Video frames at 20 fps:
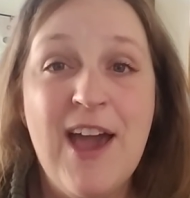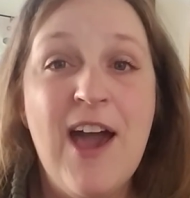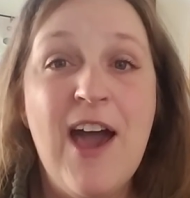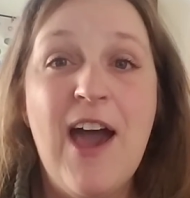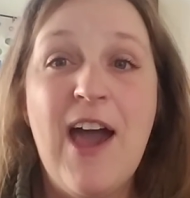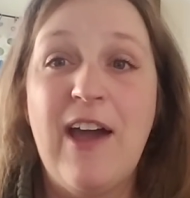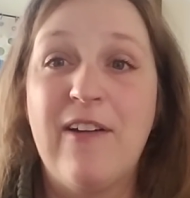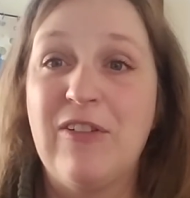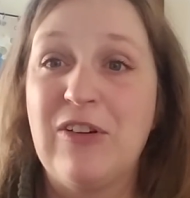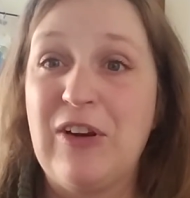
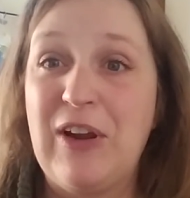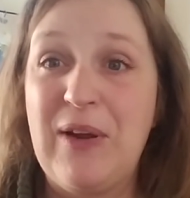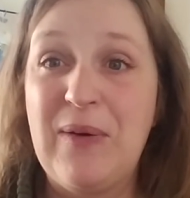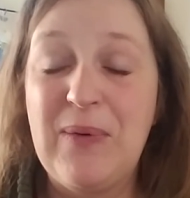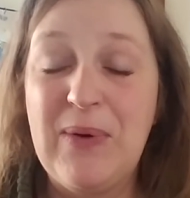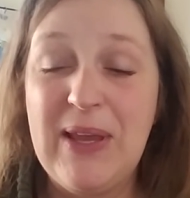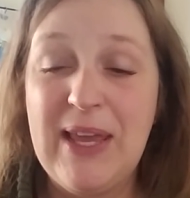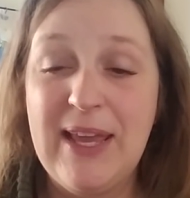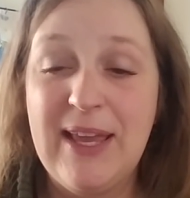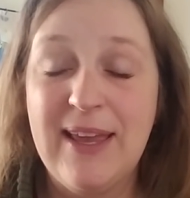Have a great
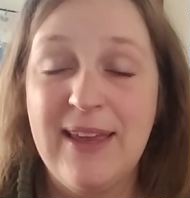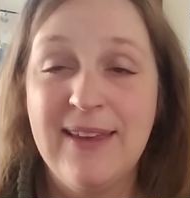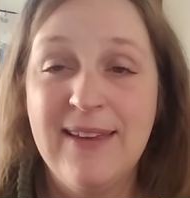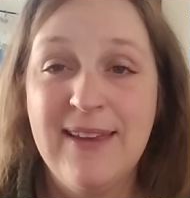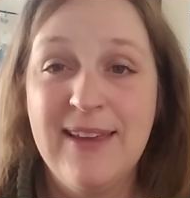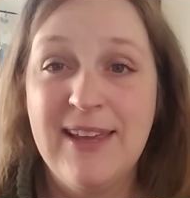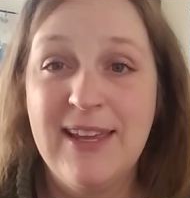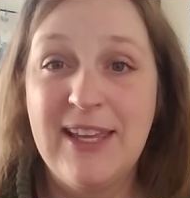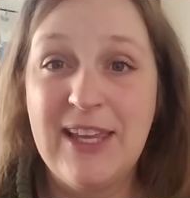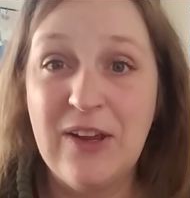week.
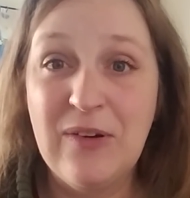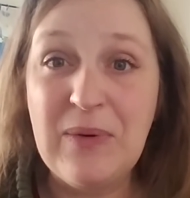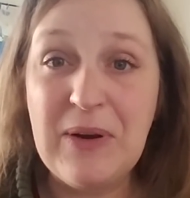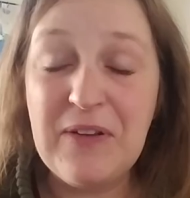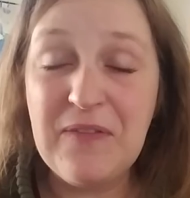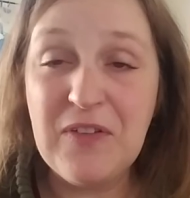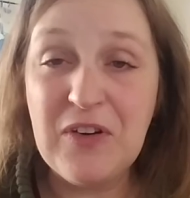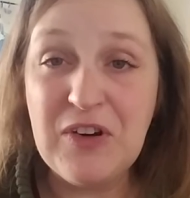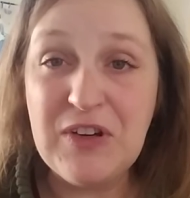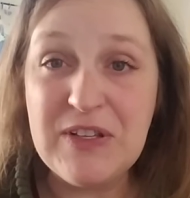Get ready
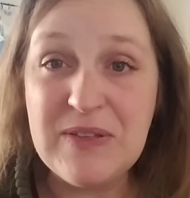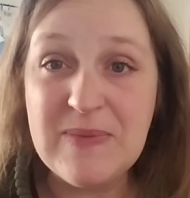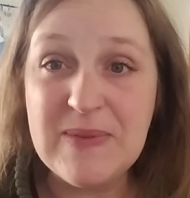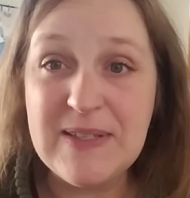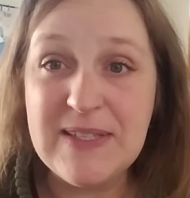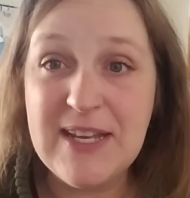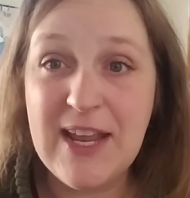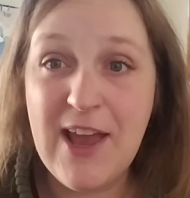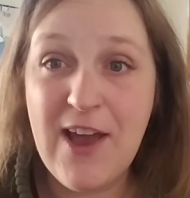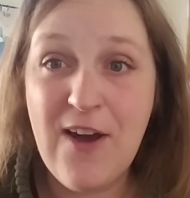for
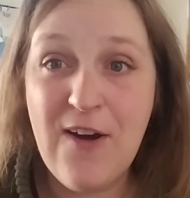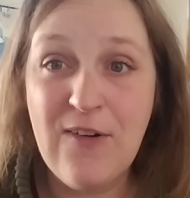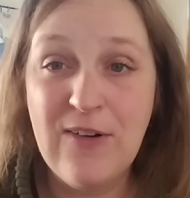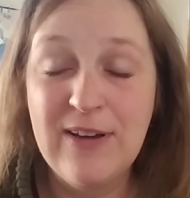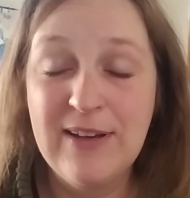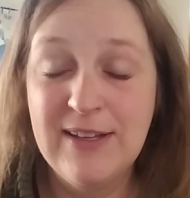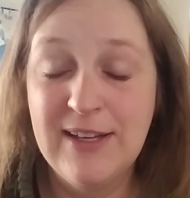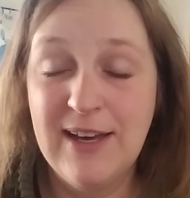Christmas now.